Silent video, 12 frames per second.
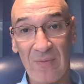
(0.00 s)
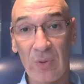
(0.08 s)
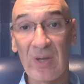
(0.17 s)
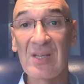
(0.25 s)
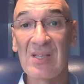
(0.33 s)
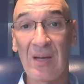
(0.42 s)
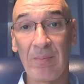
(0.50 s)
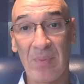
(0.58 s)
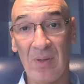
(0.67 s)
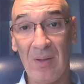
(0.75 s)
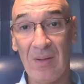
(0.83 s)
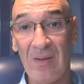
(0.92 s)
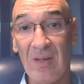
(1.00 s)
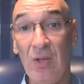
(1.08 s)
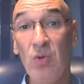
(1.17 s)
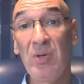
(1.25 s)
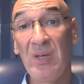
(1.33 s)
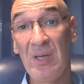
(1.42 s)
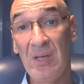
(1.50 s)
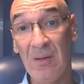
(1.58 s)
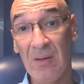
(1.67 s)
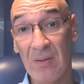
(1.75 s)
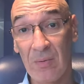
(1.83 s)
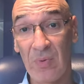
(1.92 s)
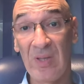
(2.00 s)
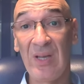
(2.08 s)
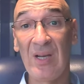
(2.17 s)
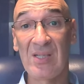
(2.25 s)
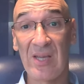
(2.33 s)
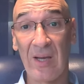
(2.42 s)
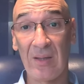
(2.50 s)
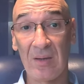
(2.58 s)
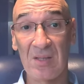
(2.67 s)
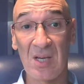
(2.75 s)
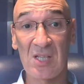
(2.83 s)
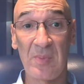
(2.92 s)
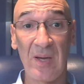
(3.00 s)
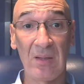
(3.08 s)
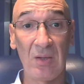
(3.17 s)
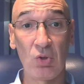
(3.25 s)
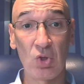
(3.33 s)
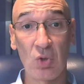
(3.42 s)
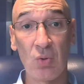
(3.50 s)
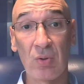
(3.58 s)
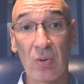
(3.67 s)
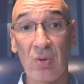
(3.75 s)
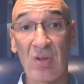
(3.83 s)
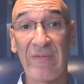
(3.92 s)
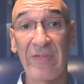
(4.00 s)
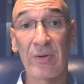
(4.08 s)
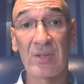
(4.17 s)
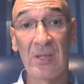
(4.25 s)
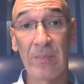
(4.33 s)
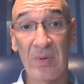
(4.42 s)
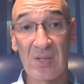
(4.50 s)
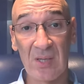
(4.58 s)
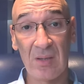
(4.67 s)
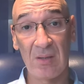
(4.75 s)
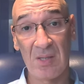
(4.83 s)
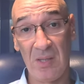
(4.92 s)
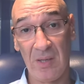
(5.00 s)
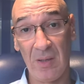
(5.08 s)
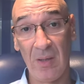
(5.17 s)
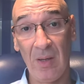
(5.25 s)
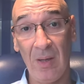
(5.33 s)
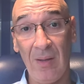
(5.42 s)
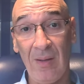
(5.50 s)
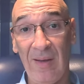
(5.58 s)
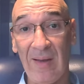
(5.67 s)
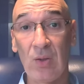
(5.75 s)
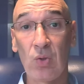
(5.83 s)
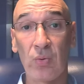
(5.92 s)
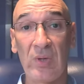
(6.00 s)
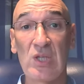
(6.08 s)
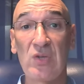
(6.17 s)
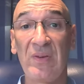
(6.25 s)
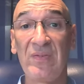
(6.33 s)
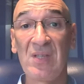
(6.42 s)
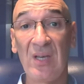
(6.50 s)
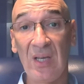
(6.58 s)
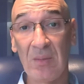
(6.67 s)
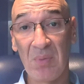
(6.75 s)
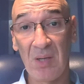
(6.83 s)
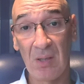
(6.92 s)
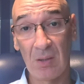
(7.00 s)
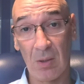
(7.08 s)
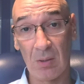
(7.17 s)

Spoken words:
For example, the UAE retail sector is expected to show growth of 13% this year and to reach $58 billion.